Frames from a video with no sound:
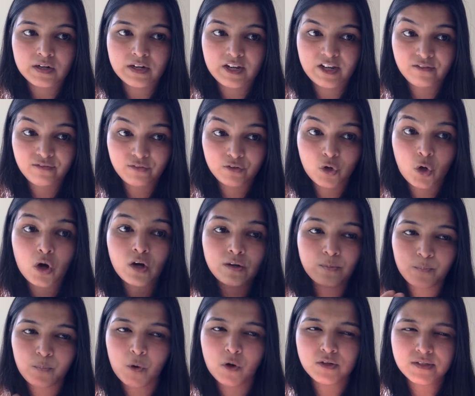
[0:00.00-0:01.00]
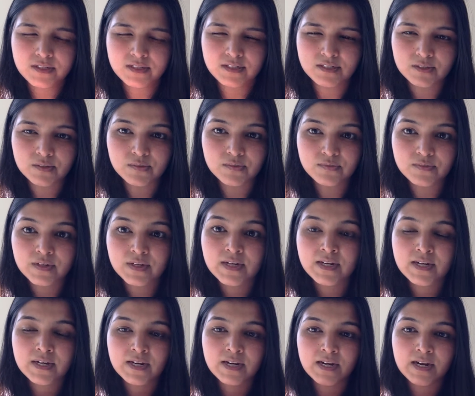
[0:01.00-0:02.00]
if not positive,
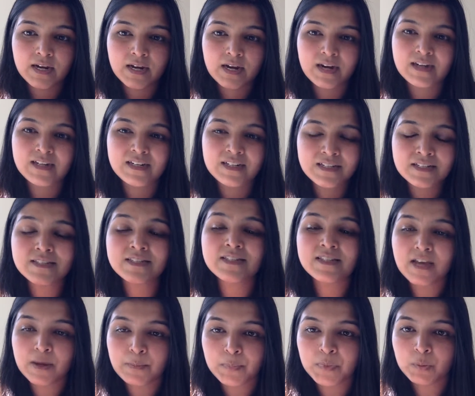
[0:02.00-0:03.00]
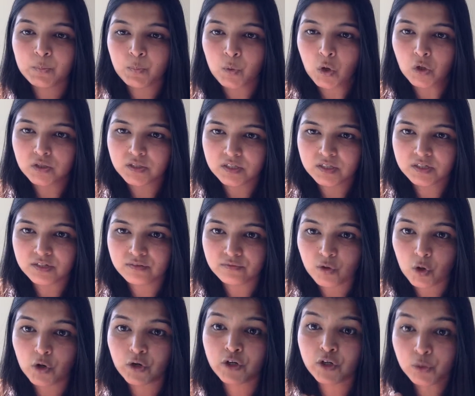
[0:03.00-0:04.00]
at least semi-positive
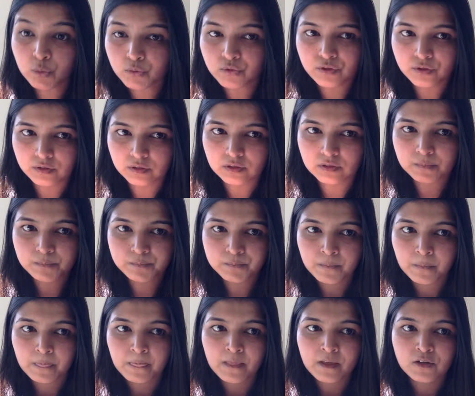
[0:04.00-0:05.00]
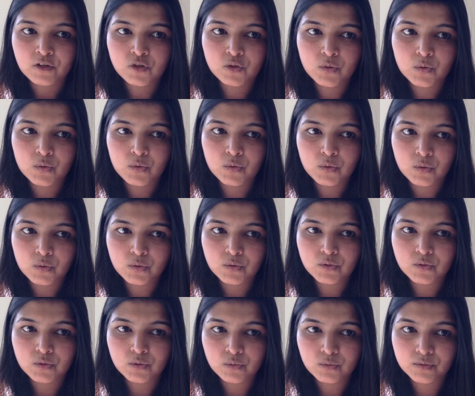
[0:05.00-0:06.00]
or neutral, so
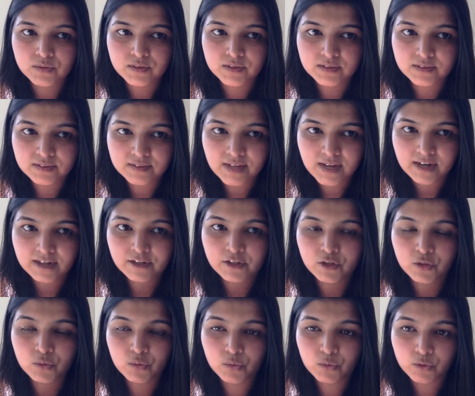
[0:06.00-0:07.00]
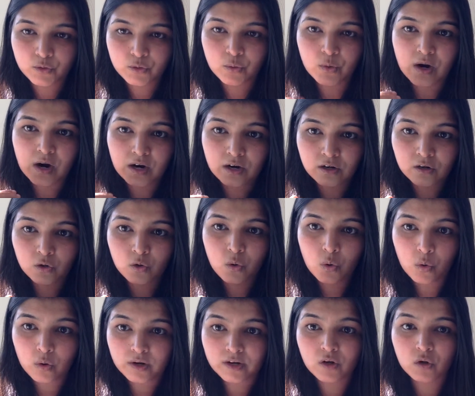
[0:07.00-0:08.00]
that you are
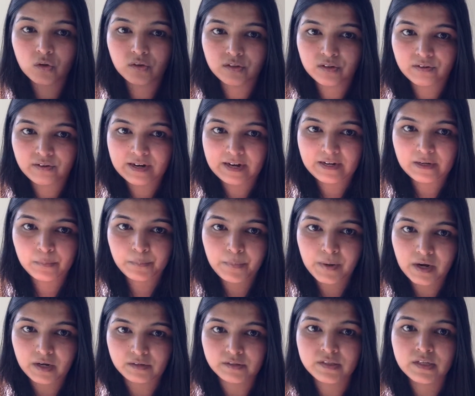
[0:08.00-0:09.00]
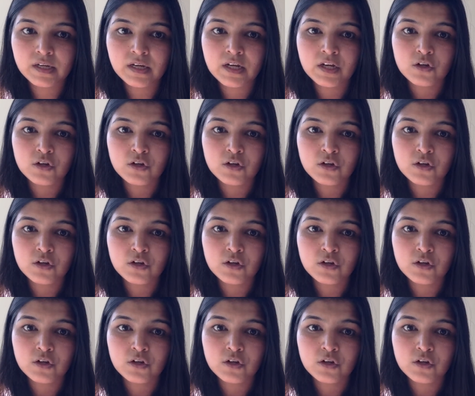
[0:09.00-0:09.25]
going on the right path.